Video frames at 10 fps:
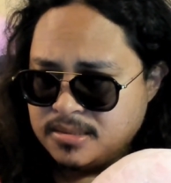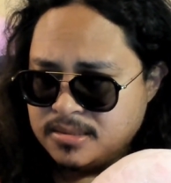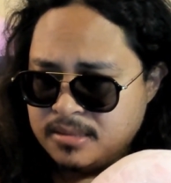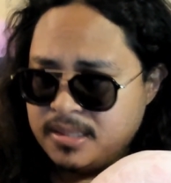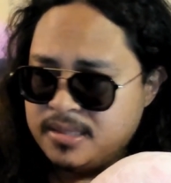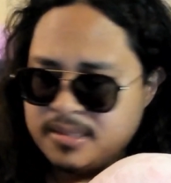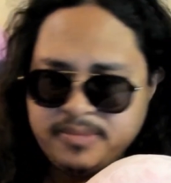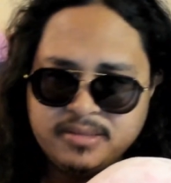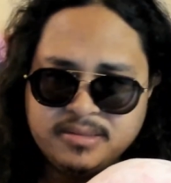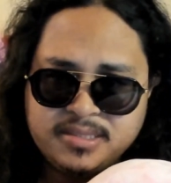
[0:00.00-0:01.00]
right, I'm
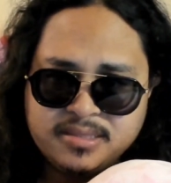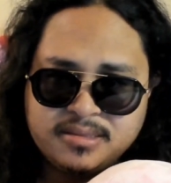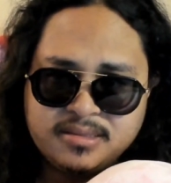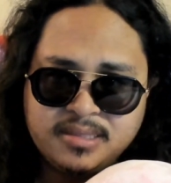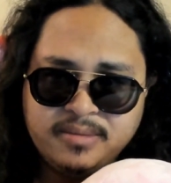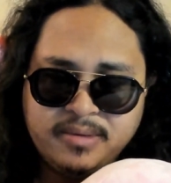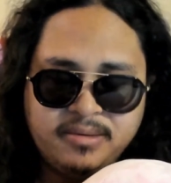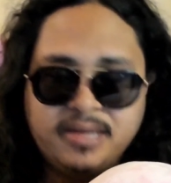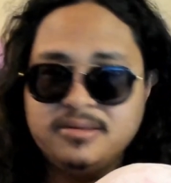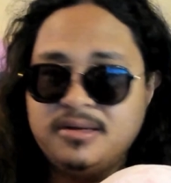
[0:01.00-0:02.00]
here in the 6th.
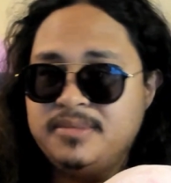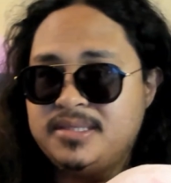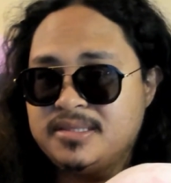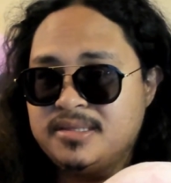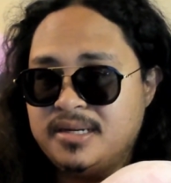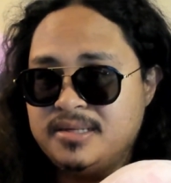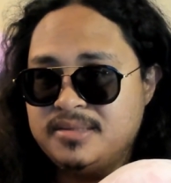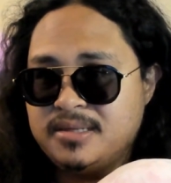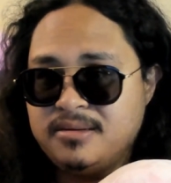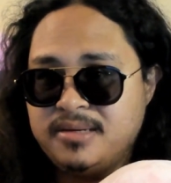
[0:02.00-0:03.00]
I don't know I'm in the 6th layer. I just
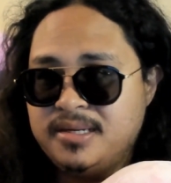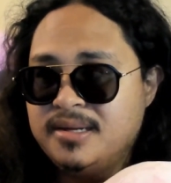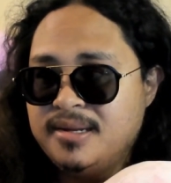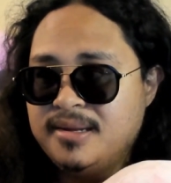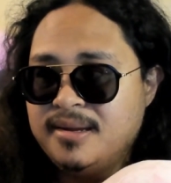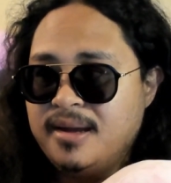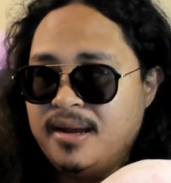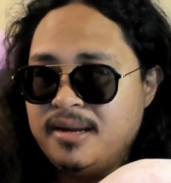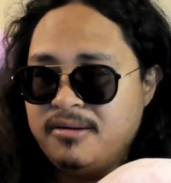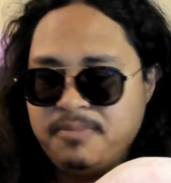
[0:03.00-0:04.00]
like, okay,
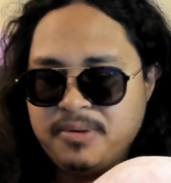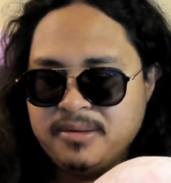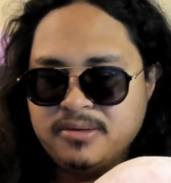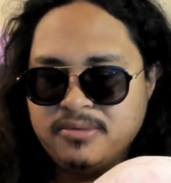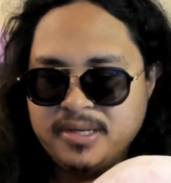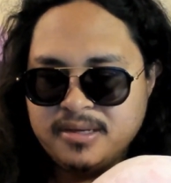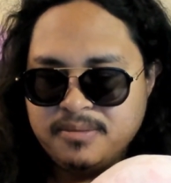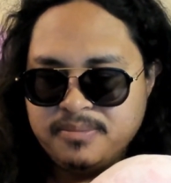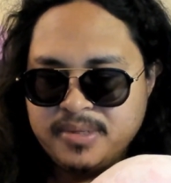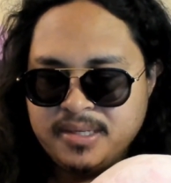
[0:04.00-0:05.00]
I'm probably going to wake
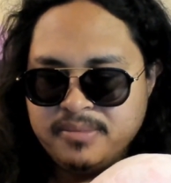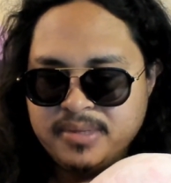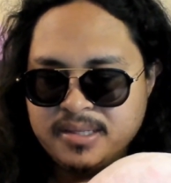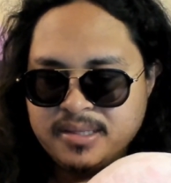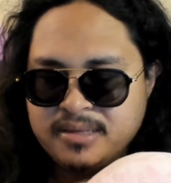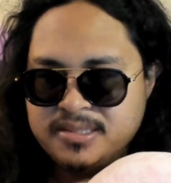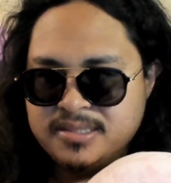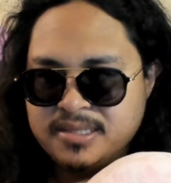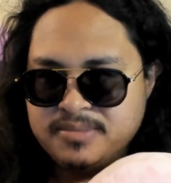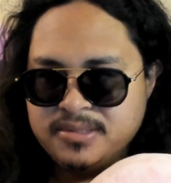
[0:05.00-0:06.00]
up any minute now
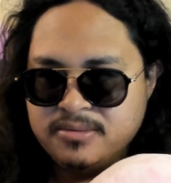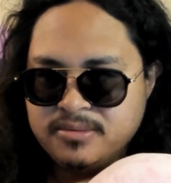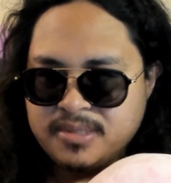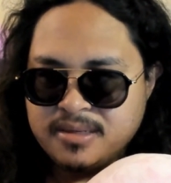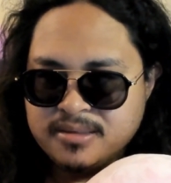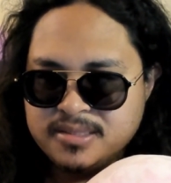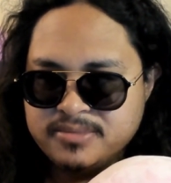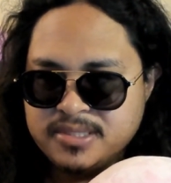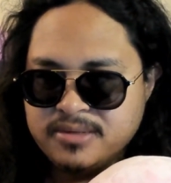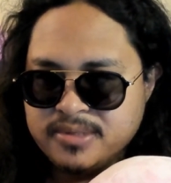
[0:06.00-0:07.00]
since I'm so cognizant of
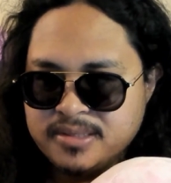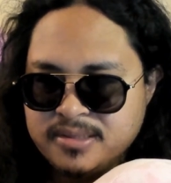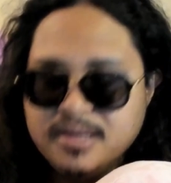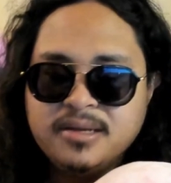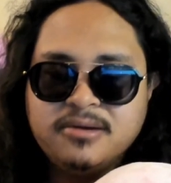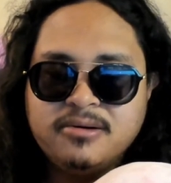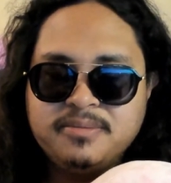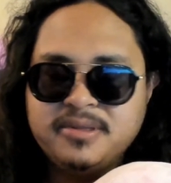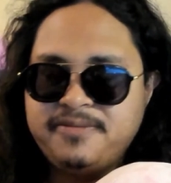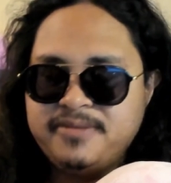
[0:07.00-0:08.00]
what's going on. Go up
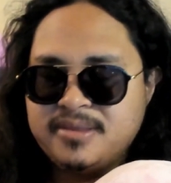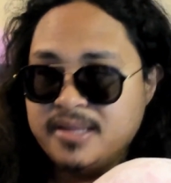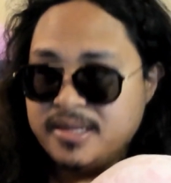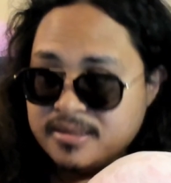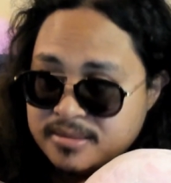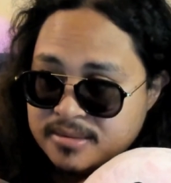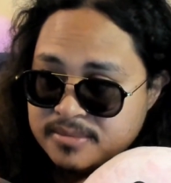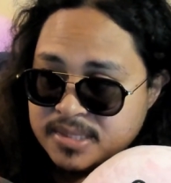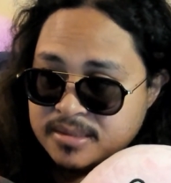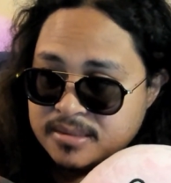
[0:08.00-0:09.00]
to the 5th layer.
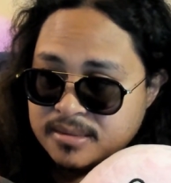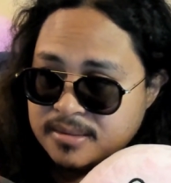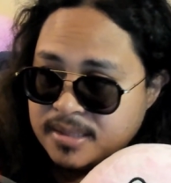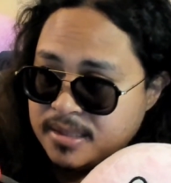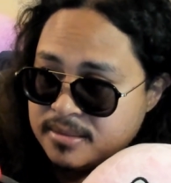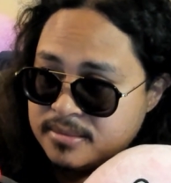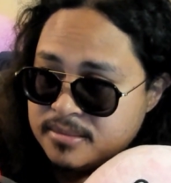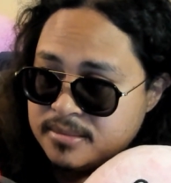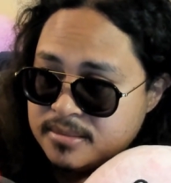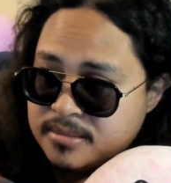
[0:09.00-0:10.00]
I'm like, all right.
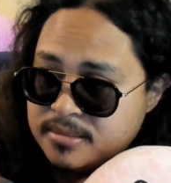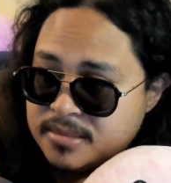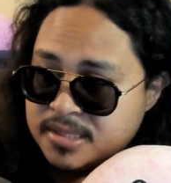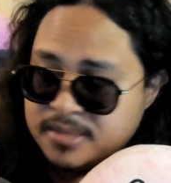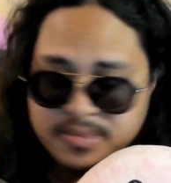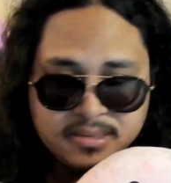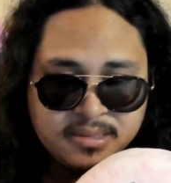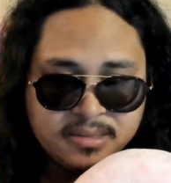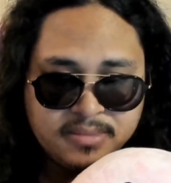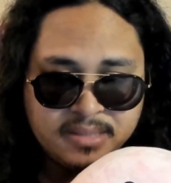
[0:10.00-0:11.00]

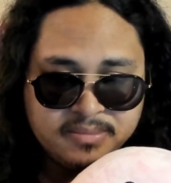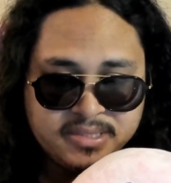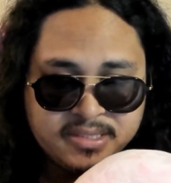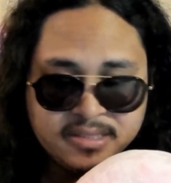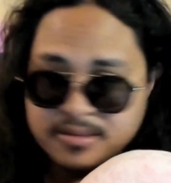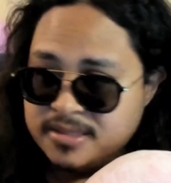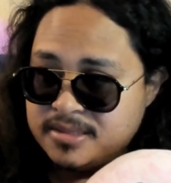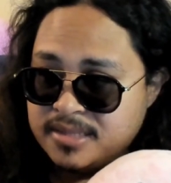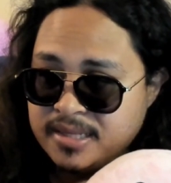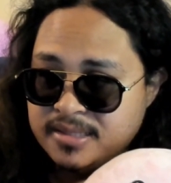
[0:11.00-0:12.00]
I'm still,
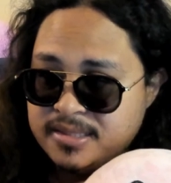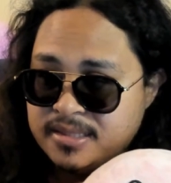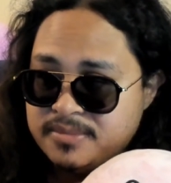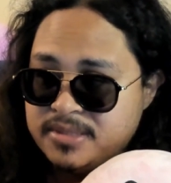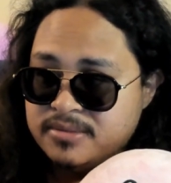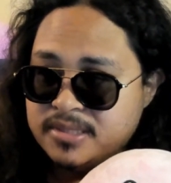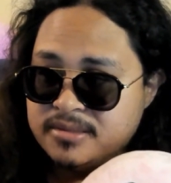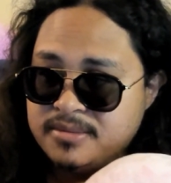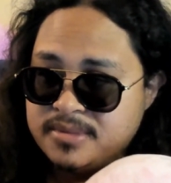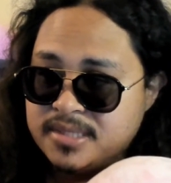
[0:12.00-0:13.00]
I can tell I'm still in a
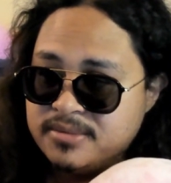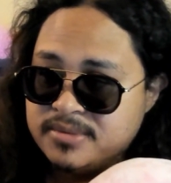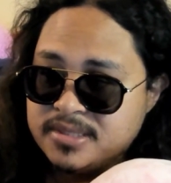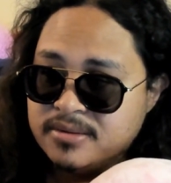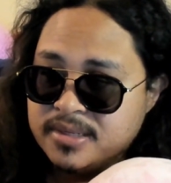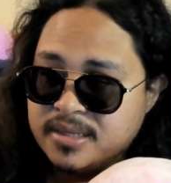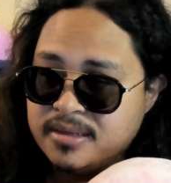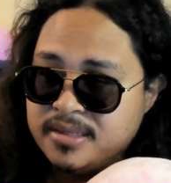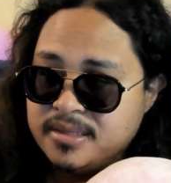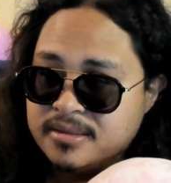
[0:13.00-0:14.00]
dream state. What's going
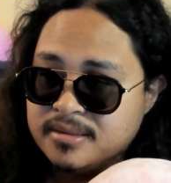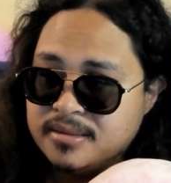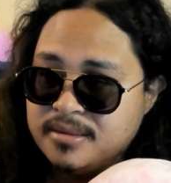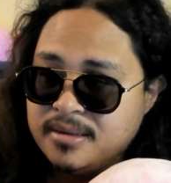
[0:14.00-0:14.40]
on here?